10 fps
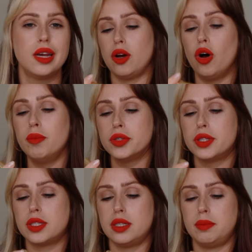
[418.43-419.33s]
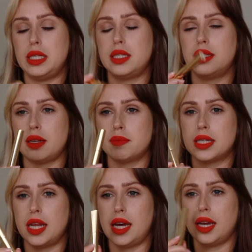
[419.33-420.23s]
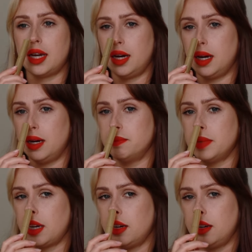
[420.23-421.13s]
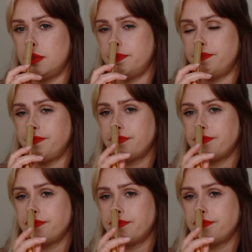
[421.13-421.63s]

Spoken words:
It almost to me seems like a